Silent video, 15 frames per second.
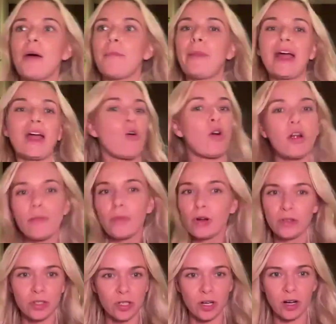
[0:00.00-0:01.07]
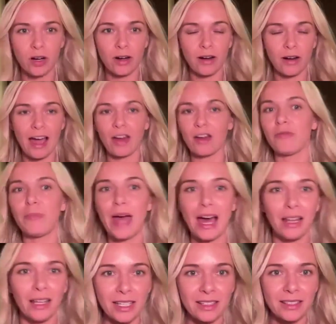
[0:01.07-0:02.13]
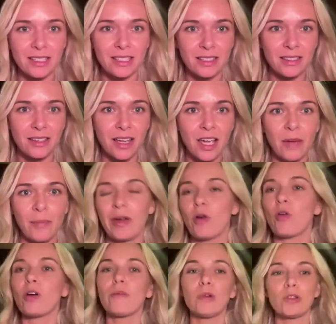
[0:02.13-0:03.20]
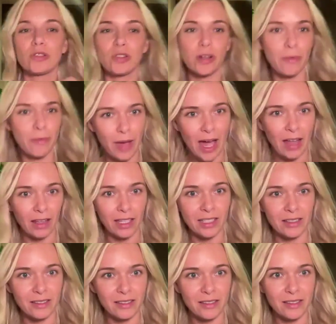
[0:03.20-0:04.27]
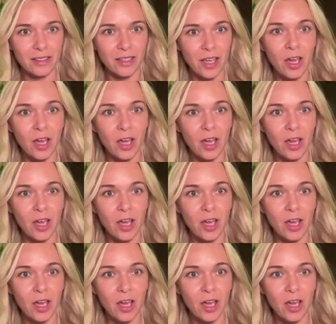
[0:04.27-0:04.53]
my hormones are out of balance. My hormones are imbalanced.